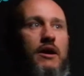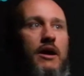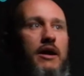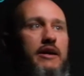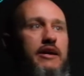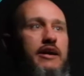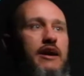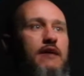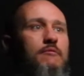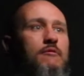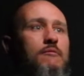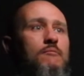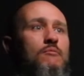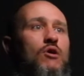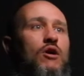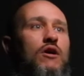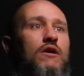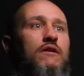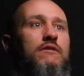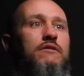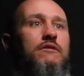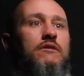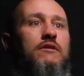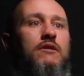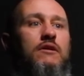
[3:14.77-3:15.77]
And keep in
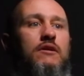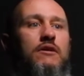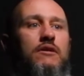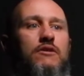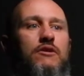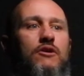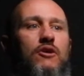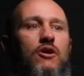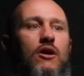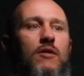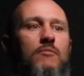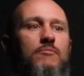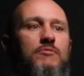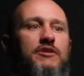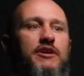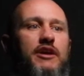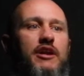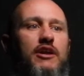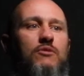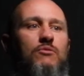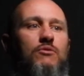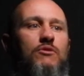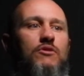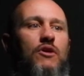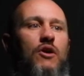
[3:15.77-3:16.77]
mind that I'm
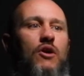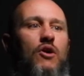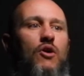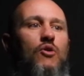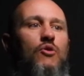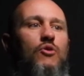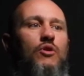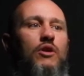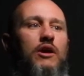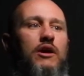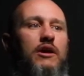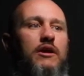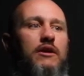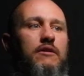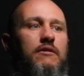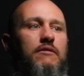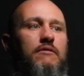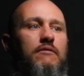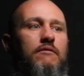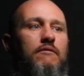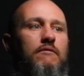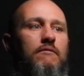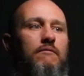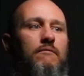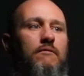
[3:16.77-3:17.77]
dealing with only
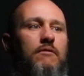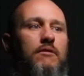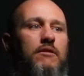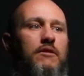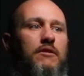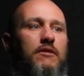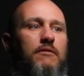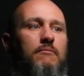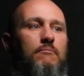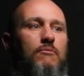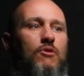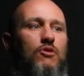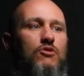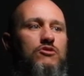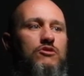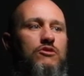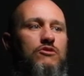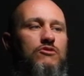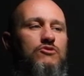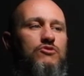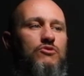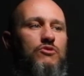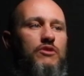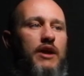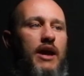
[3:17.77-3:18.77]
the
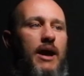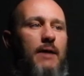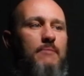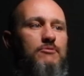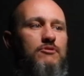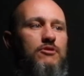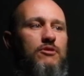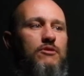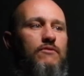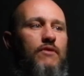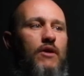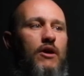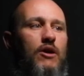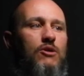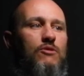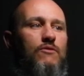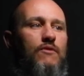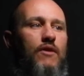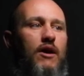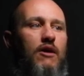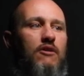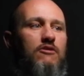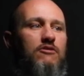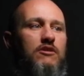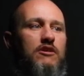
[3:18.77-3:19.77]
modulus or the absolute value of
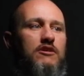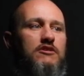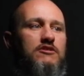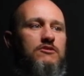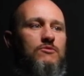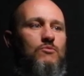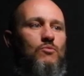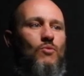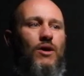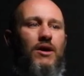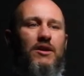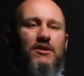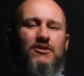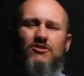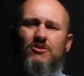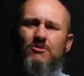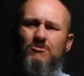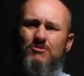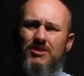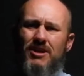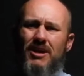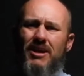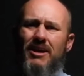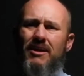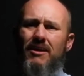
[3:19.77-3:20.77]
r is less than 1. So I'm
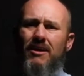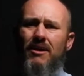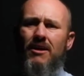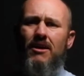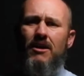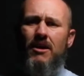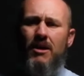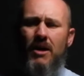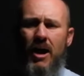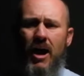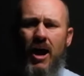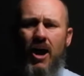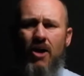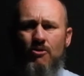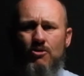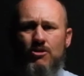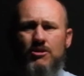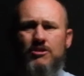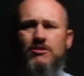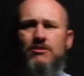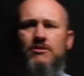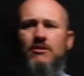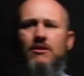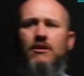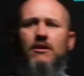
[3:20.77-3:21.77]
saying r
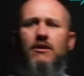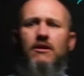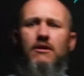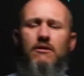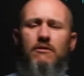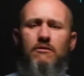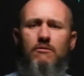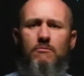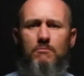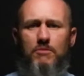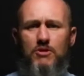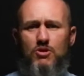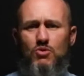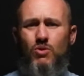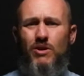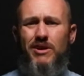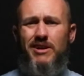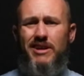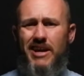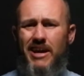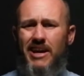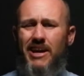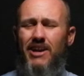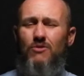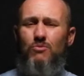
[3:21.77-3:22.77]
is
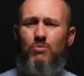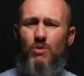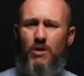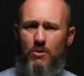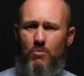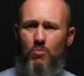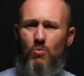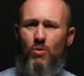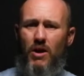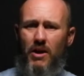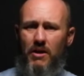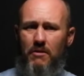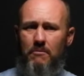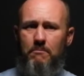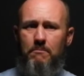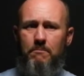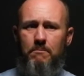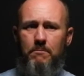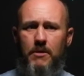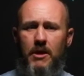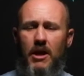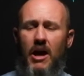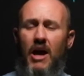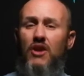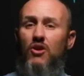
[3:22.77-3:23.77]
between -1 and 1
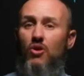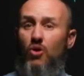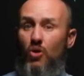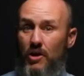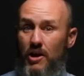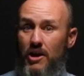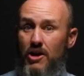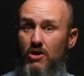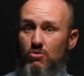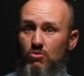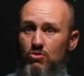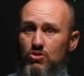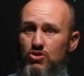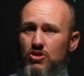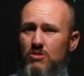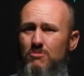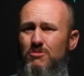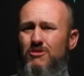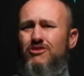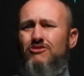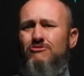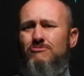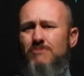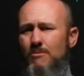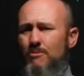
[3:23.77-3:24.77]
and not equal to,
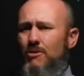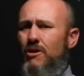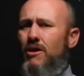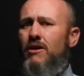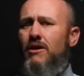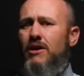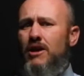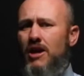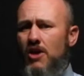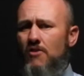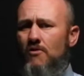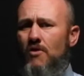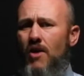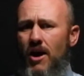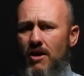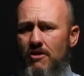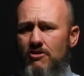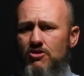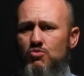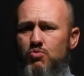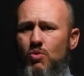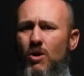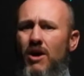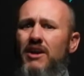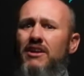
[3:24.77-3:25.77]
because remember, if r
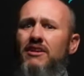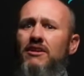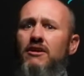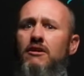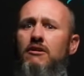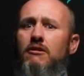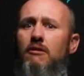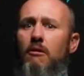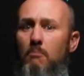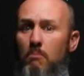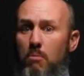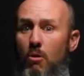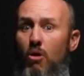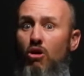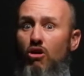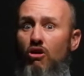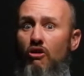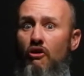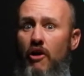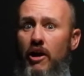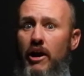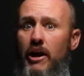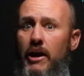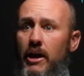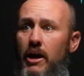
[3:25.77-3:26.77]
is 1,
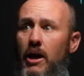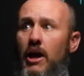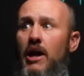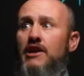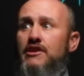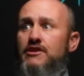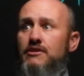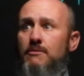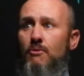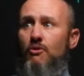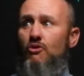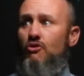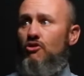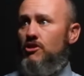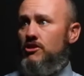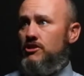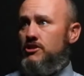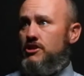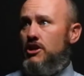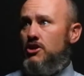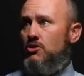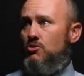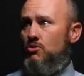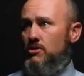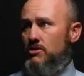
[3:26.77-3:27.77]
boring, it's a boring
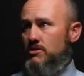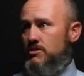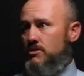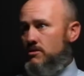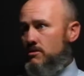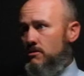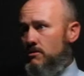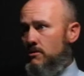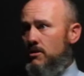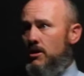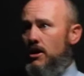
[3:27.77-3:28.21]
sequence.